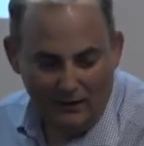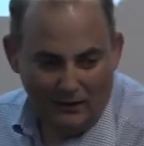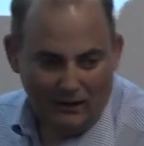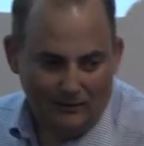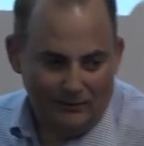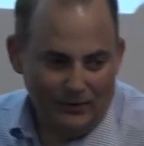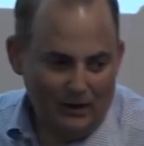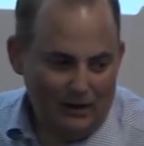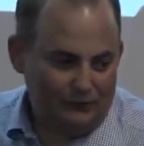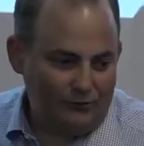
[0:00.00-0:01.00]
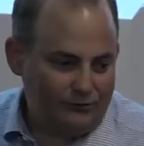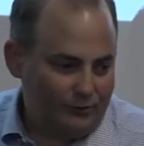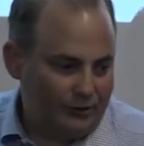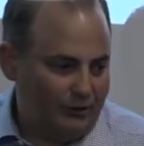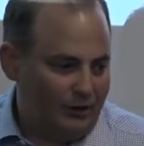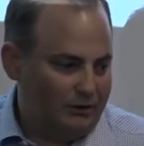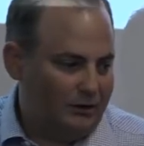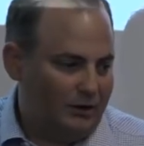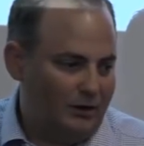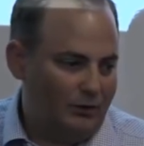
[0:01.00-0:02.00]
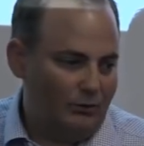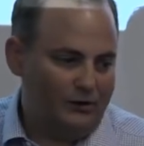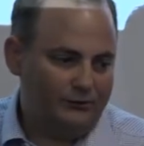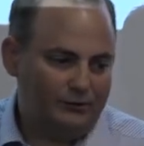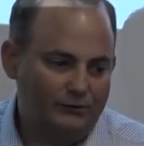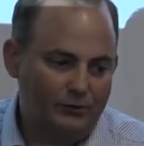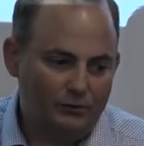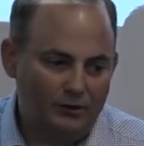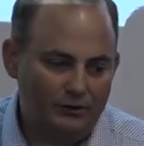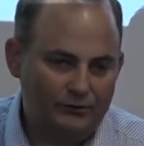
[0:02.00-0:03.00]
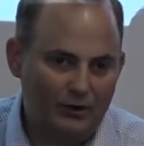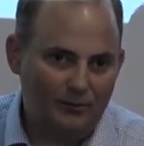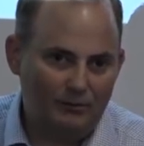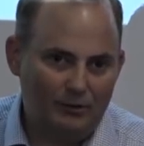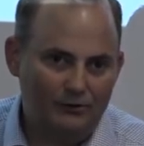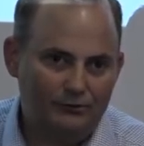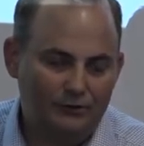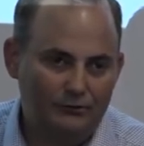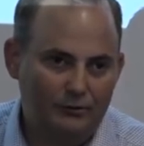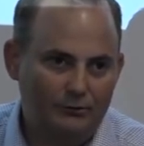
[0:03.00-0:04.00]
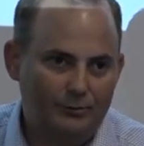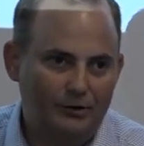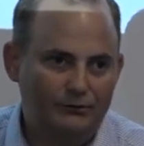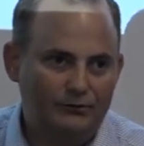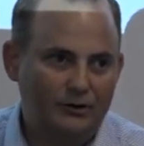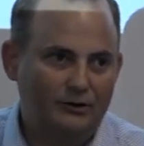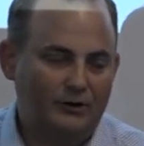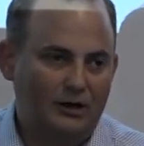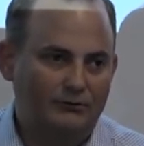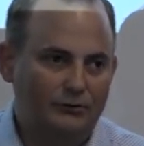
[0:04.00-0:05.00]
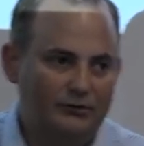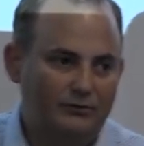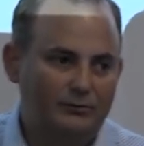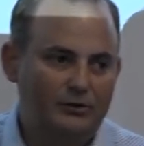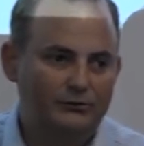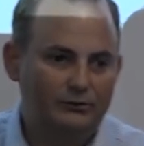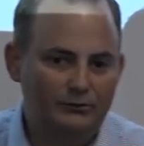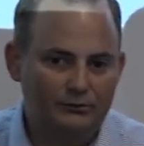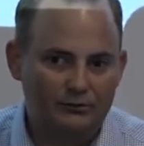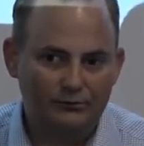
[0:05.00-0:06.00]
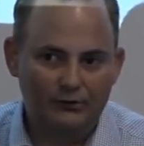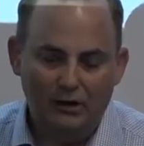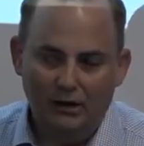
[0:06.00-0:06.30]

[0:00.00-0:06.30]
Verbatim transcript: Um, I was also working on uh, wireless transcoder at the time, and wireless transcoder was pretty interesting because it had a few tens of millions of users.